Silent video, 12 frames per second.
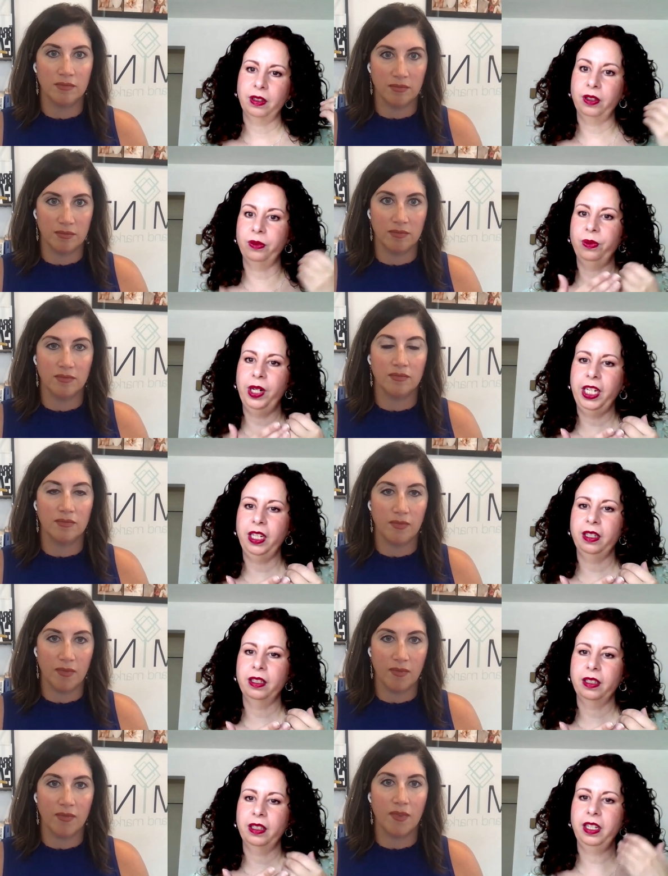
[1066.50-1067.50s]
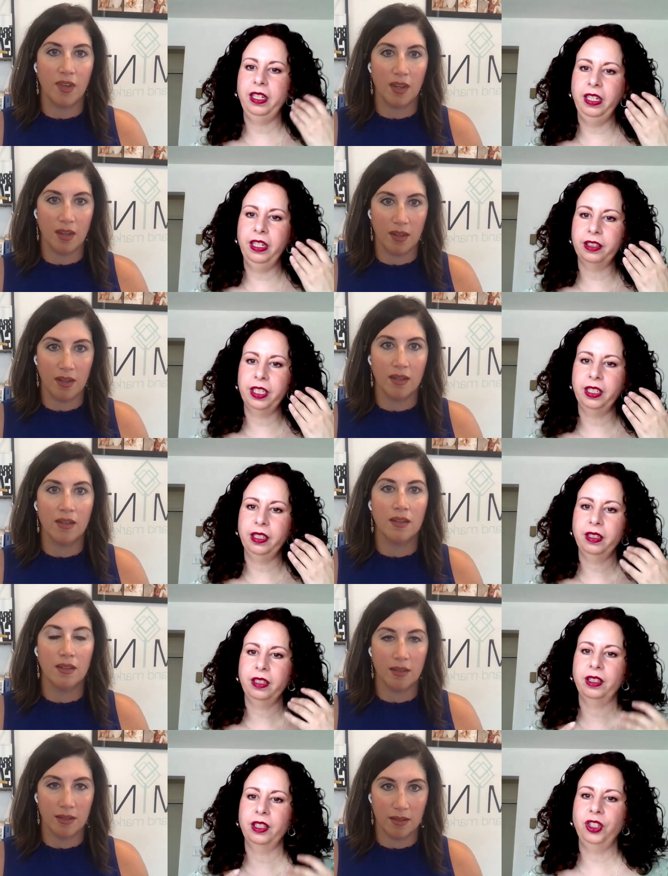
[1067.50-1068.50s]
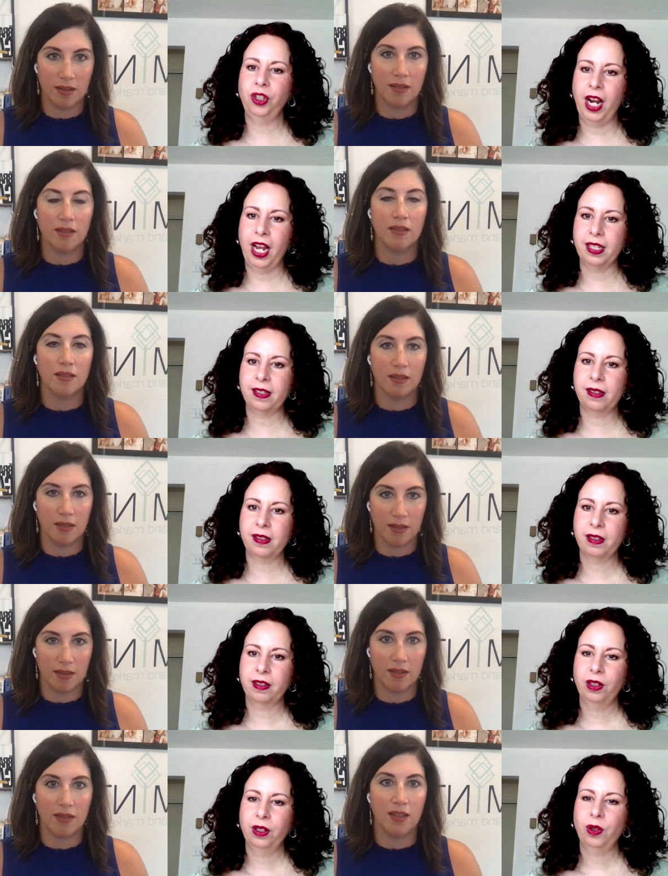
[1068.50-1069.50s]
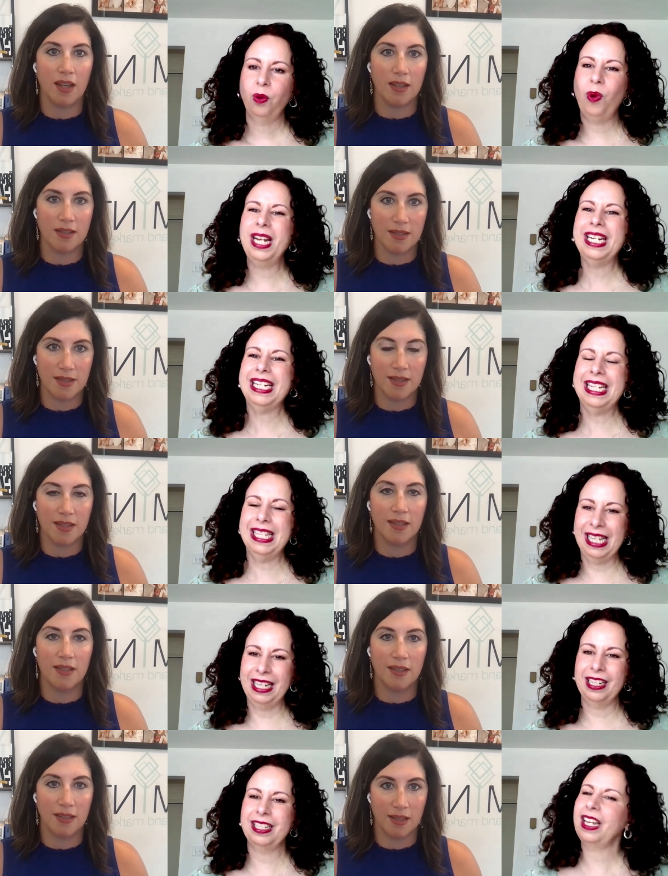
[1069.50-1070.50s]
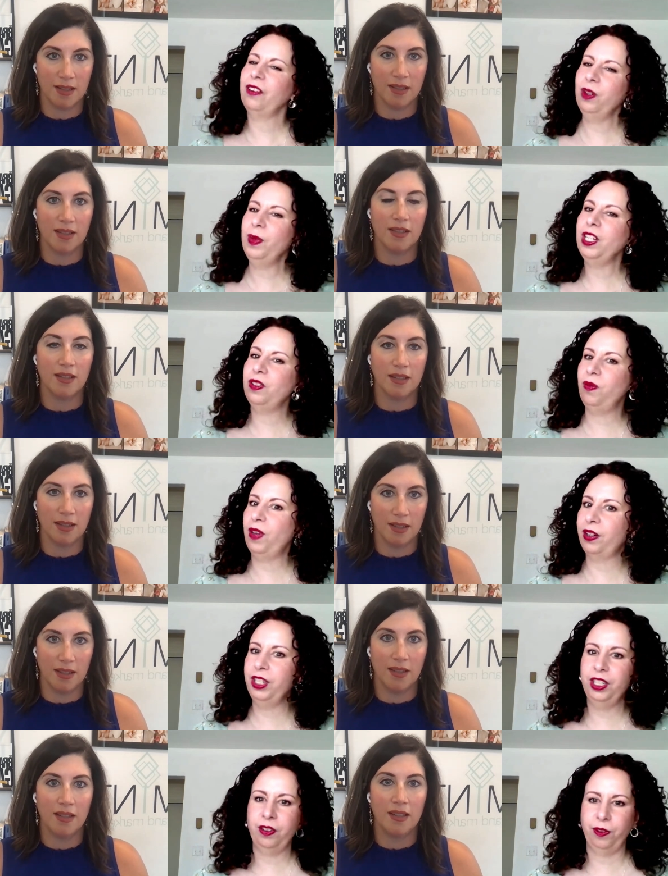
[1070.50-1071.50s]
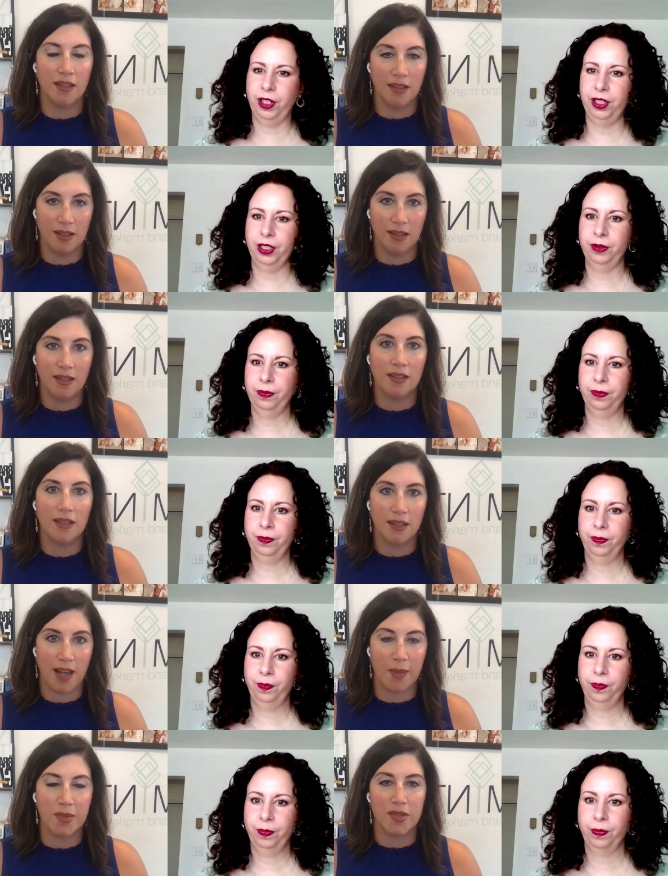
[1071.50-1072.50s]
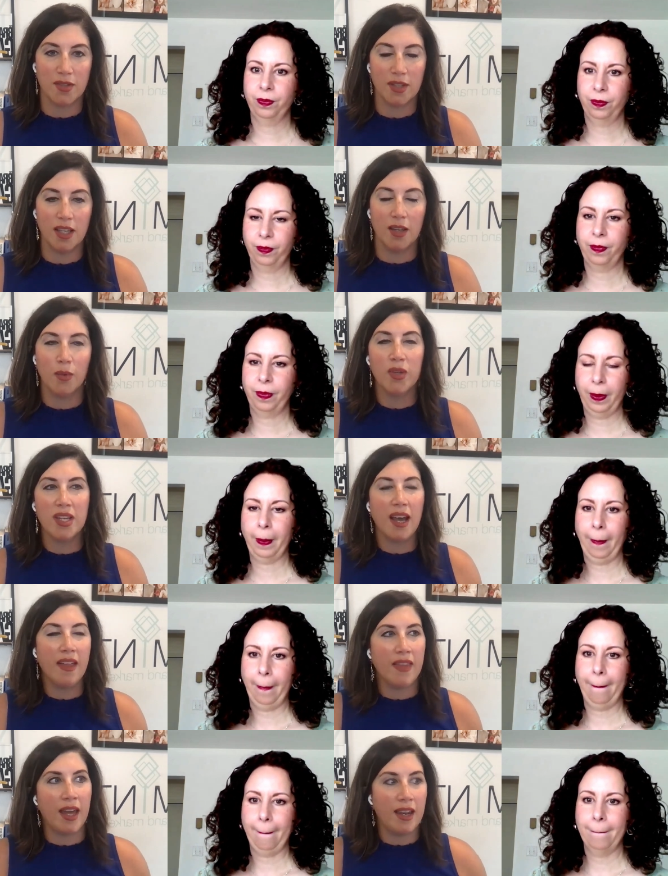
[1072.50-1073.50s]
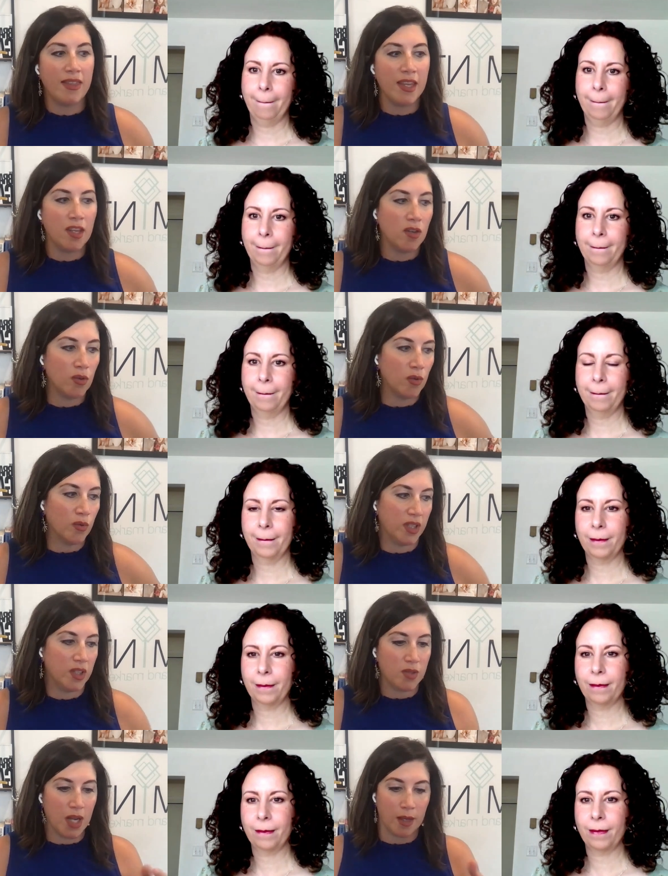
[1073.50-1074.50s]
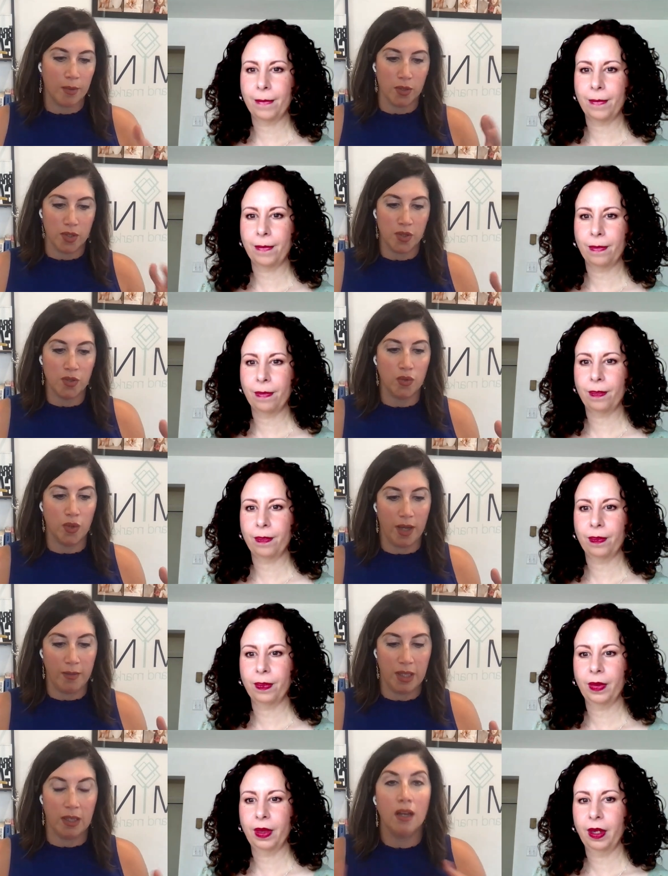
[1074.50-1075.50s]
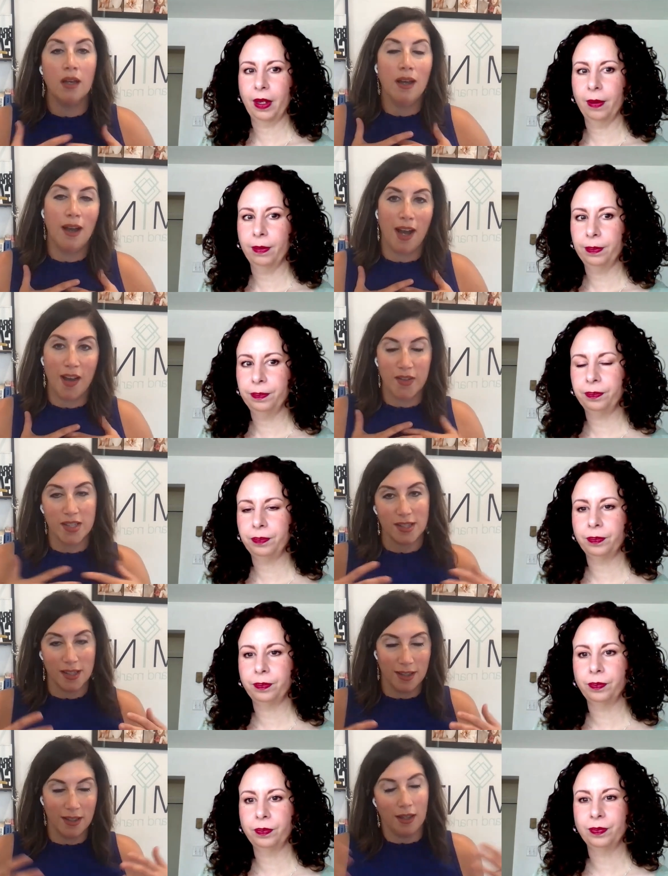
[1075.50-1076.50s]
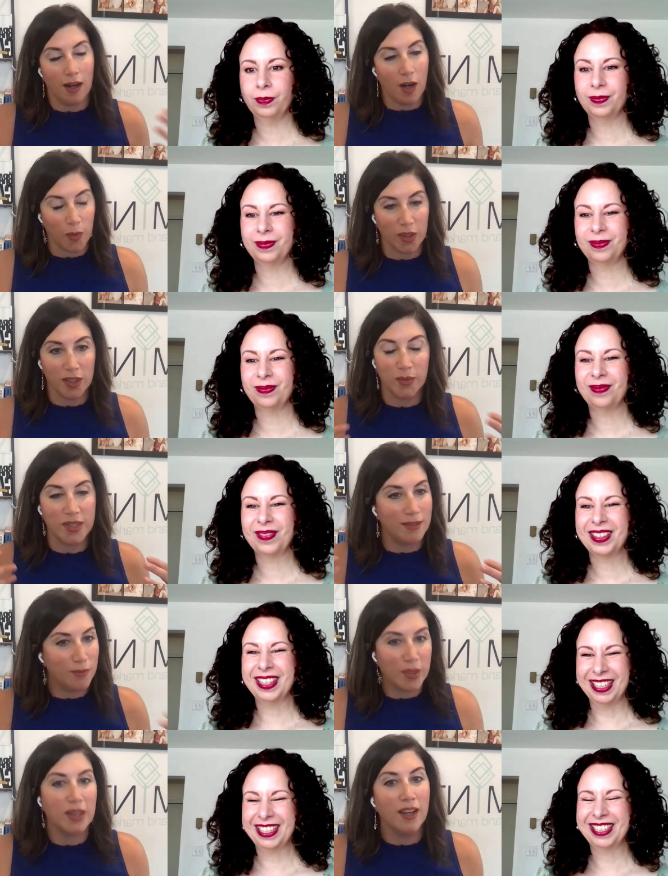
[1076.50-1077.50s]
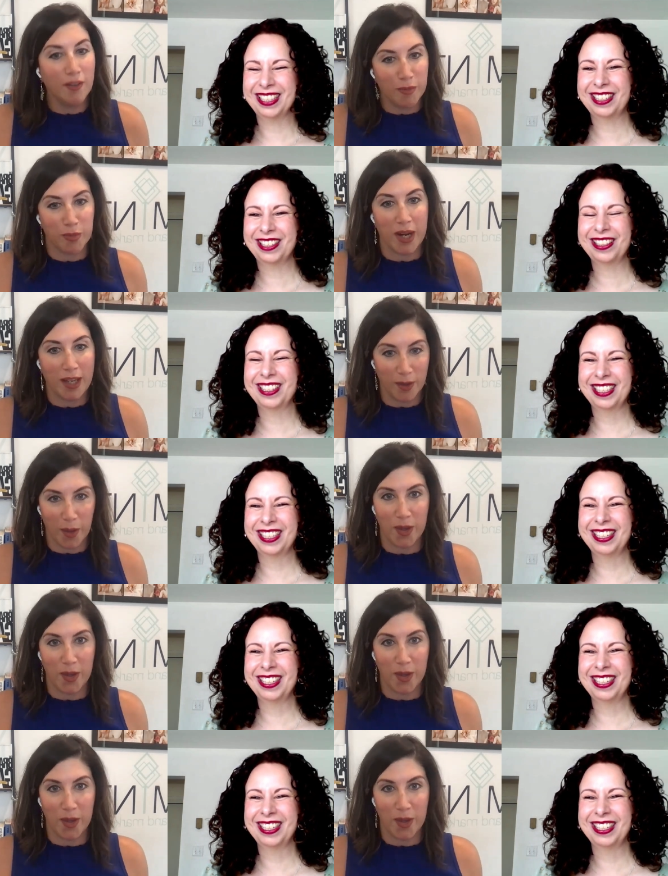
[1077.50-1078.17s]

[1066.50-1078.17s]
Speaker 1: The ring, the earring, the dress. Yes. What is it? Because everybody's very different.
Speaker 2: Absolutely. Well, yeah, I think you know, like you talk about too. I mean, obviously, in our world, we we love brand